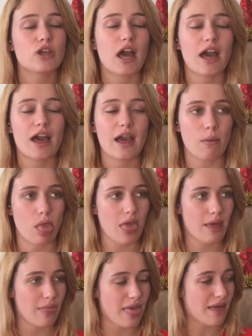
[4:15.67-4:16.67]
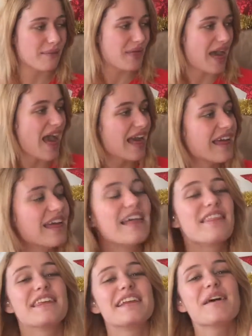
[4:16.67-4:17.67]
uh, blah, blah, blah.
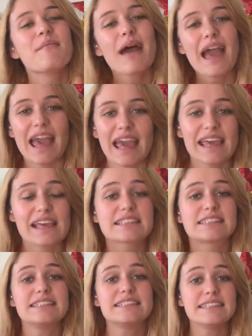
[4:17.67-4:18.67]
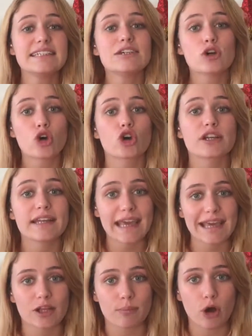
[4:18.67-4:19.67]
The number eight is the Dior
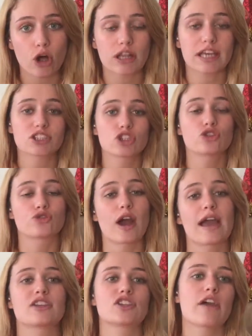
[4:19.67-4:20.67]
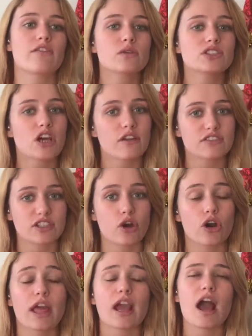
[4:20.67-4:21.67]
nail polish. Right, so everyone's heard of
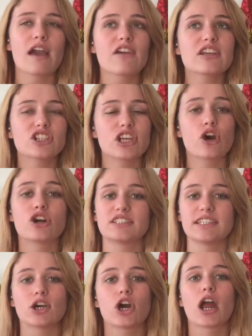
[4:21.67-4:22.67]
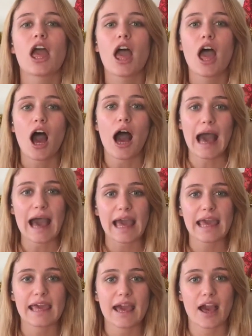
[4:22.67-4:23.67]
Dior. Like, I've actually got a Dior
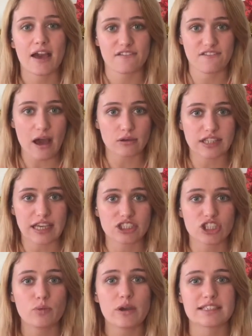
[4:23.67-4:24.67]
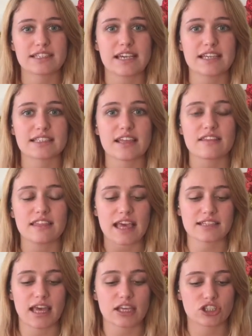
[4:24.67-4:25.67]
eye uh, foundation, which is,
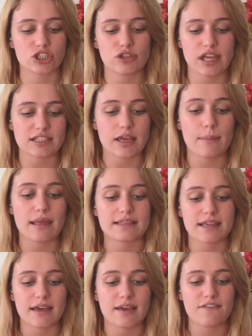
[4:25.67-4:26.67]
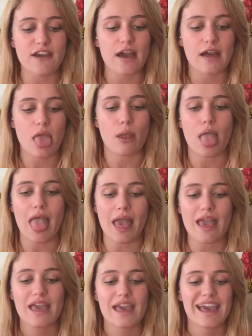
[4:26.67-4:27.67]
there's like two, there's a, um, it's a fat, uh,